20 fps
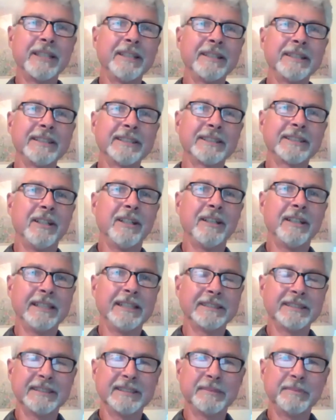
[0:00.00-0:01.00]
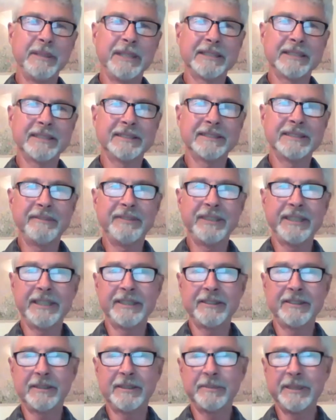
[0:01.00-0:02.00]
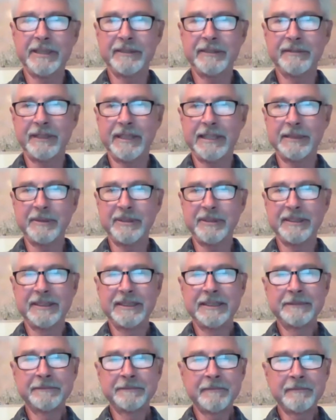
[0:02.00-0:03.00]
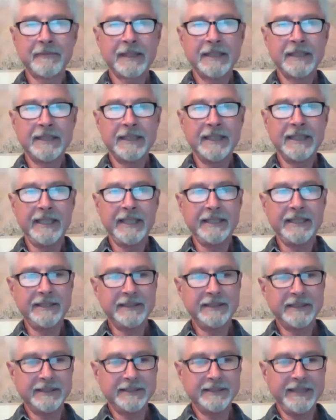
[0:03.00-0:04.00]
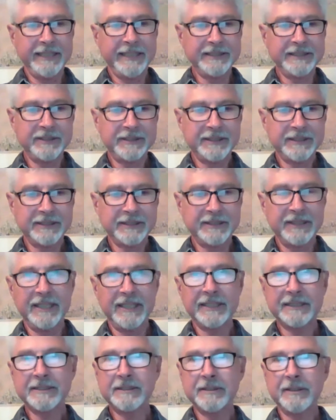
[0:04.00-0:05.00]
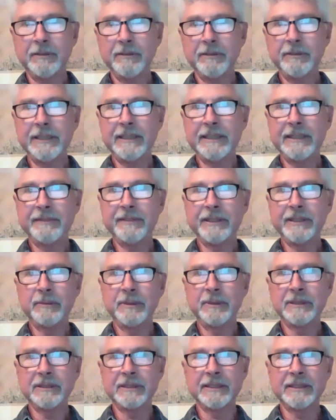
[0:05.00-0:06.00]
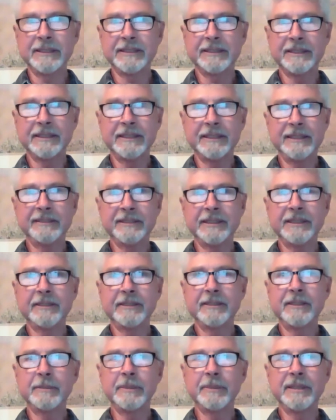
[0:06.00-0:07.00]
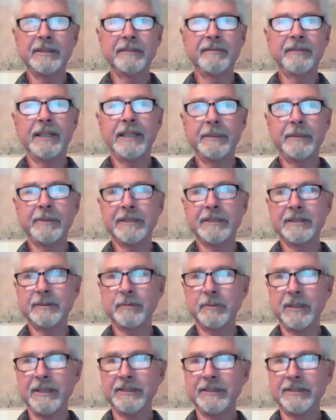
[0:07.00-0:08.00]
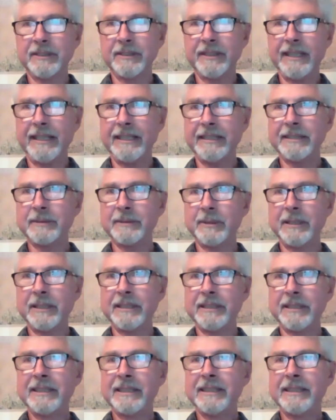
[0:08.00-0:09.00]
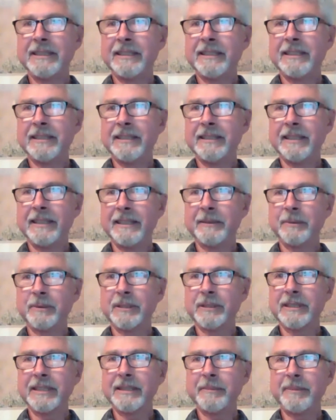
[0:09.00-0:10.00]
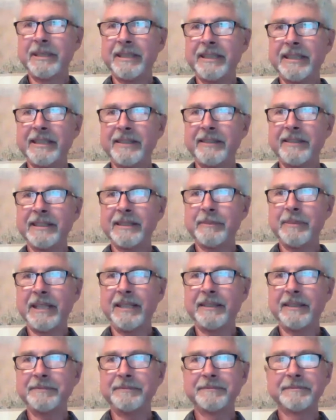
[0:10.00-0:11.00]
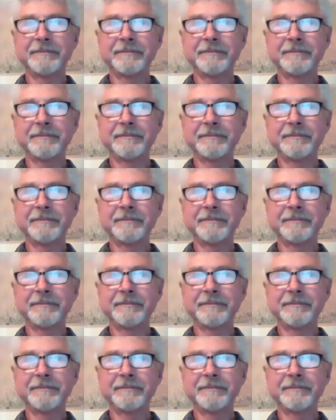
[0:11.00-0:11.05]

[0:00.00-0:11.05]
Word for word: on this call, I suspect, is living in an urban environment. And nature does not only live in the wilderness, it lives in an urban environment as well. So that is what uh, we're going to be hearing about